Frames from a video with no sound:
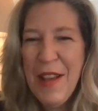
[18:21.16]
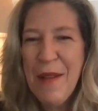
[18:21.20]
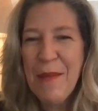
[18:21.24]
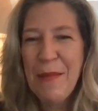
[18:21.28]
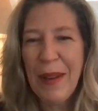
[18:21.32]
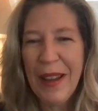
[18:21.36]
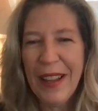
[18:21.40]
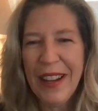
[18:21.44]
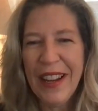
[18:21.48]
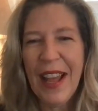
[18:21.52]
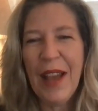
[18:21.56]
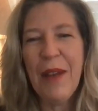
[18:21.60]

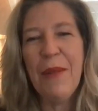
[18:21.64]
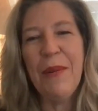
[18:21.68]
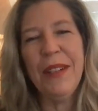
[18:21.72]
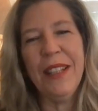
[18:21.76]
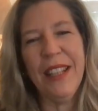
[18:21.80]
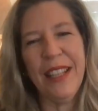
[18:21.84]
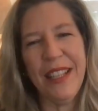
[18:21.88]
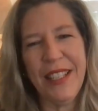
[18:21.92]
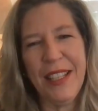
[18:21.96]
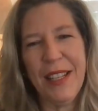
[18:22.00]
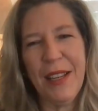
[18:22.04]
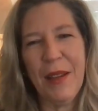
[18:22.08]
But I would
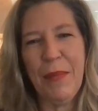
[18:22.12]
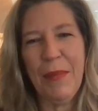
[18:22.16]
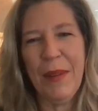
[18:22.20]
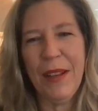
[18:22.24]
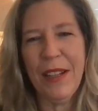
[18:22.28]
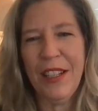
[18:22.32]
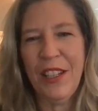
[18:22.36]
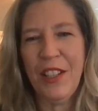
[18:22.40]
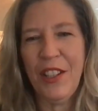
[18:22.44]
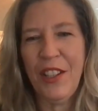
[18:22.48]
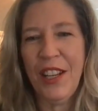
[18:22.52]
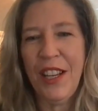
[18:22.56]
like to get
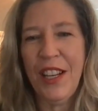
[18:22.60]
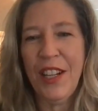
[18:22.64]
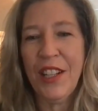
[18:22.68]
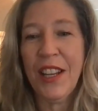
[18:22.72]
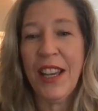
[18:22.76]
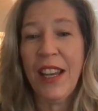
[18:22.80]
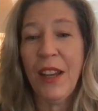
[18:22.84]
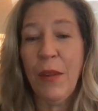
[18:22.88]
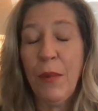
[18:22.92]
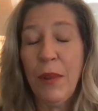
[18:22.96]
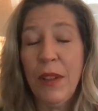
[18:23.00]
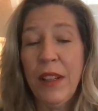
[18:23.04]
back to change.
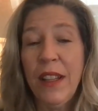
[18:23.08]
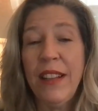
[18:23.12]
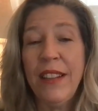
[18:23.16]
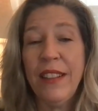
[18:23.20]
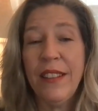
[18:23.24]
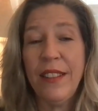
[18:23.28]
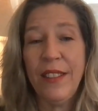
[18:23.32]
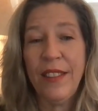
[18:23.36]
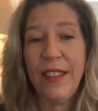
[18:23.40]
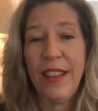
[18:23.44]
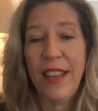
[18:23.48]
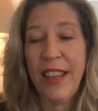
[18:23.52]
I would like
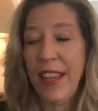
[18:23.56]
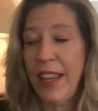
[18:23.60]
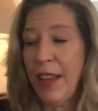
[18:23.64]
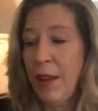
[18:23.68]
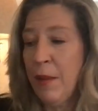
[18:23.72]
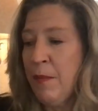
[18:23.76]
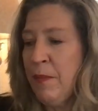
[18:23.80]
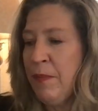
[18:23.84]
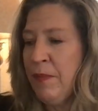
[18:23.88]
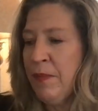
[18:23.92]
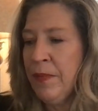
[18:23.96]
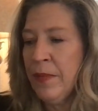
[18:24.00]
to
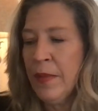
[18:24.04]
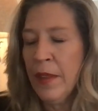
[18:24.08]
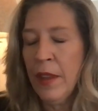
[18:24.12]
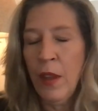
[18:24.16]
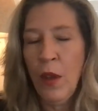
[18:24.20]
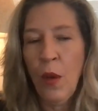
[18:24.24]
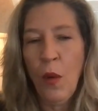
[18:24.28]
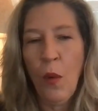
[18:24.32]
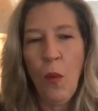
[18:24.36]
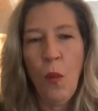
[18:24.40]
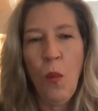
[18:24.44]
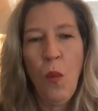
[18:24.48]
say
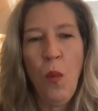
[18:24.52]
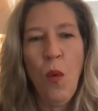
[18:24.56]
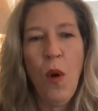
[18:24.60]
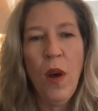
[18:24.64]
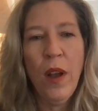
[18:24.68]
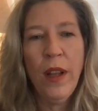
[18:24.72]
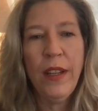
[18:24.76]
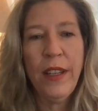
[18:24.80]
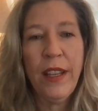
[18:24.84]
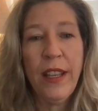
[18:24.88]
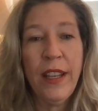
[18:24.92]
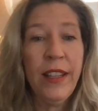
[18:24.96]

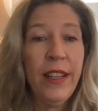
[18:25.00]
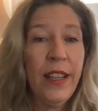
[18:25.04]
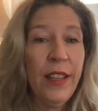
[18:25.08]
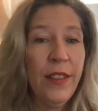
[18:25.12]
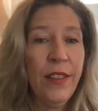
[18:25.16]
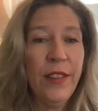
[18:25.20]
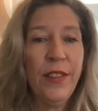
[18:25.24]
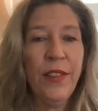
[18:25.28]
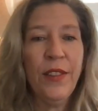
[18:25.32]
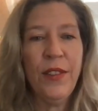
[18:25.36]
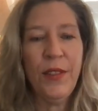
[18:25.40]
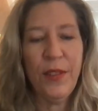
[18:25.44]
one,
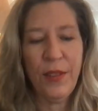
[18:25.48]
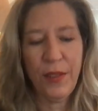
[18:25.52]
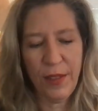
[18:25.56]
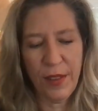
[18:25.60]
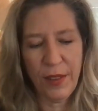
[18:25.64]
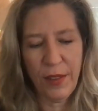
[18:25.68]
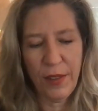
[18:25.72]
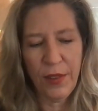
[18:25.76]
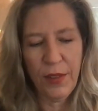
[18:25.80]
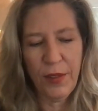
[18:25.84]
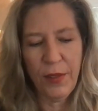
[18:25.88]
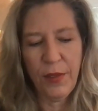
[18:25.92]
and this
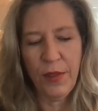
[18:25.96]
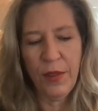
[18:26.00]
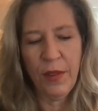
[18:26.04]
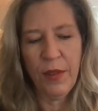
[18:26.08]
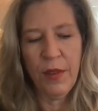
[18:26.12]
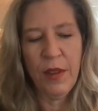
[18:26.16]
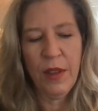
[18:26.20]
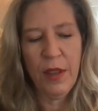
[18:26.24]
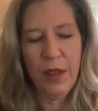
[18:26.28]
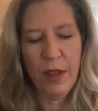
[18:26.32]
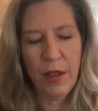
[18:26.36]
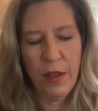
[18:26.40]
is
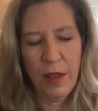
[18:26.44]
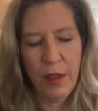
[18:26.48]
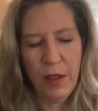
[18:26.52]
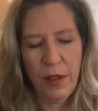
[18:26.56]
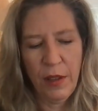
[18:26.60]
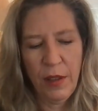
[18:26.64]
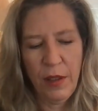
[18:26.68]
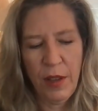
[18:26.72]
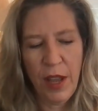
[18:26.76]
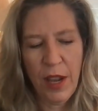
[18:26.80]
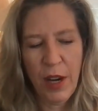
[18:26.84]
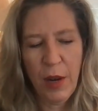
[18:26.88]

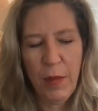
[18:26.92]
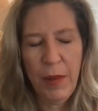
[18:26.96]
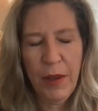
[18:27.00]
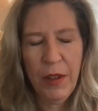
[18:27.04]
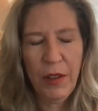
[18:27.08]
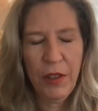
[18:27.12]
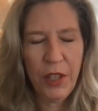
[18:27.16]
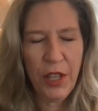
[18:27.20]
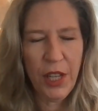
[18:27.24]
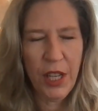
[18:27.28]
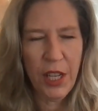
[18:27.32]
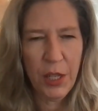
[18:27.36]
not
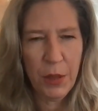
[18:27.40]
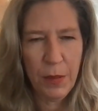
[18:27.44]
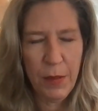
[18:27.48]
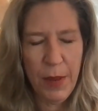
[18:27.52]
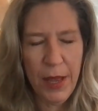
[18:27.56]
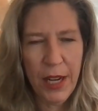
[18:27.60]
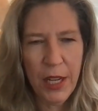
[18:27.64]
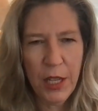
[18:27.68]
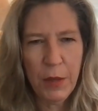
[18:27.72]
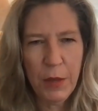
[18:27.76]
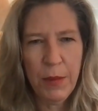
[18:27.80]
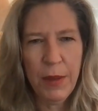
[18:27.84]
about change
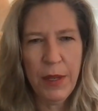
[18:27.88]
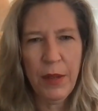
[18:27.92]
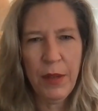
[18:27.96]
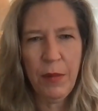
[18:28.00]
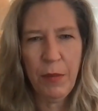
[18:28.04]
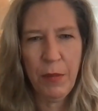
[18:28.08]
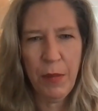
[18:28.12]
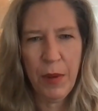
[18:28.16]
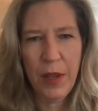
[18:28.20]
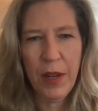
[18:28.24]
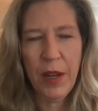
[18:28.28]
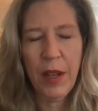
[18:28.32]
management,
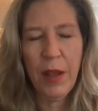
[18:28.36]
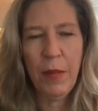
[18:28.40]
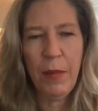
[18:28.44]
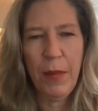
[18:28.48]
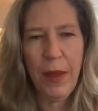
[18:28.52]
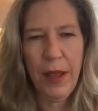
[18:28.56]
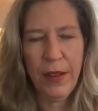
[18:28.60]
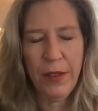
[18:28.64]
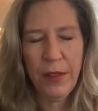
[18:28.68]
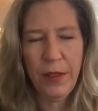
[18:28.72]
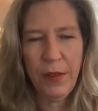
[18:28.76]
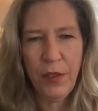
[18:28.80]
but a
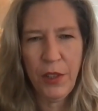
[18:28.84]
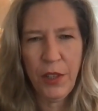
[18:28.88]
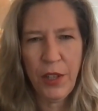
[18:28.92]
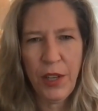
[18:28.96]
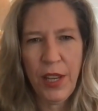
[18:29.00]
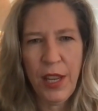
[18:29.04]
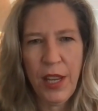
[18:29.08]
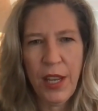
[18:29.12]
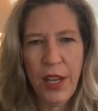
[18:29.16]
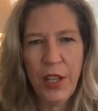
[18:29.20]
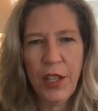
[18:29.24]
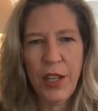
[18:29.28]
massive
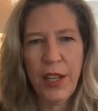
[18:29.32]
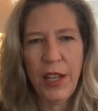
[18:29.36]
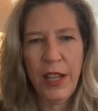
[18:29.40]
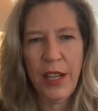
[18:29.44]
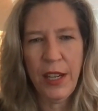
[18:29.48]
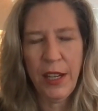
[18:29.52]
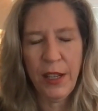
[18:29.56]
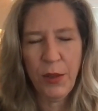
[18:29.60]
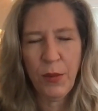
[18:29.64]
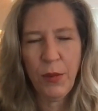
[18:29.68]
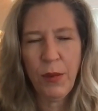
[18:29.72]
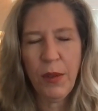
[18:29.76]
change, and
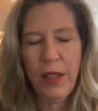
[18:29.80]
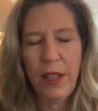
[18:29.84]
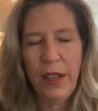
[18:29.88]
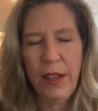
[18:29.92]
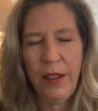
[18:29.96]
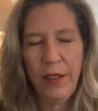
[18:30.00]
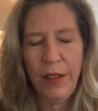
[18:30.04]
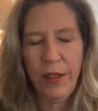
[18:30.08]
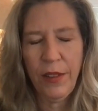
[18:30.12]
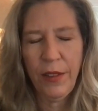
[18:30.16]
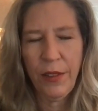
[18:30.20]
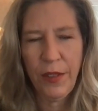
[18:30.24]
it is
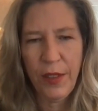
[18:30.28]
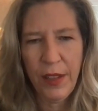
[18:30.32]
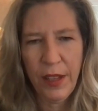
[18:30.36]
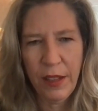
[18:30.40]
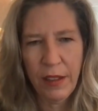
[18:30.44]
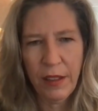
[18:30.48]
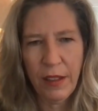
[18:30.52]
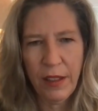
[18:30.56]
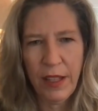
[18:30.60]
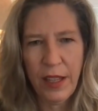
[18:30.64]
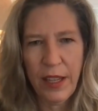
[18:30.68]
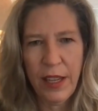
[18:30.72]
related to
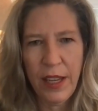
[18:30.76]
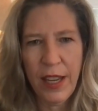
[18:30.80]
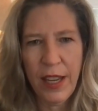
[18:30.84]
signaling,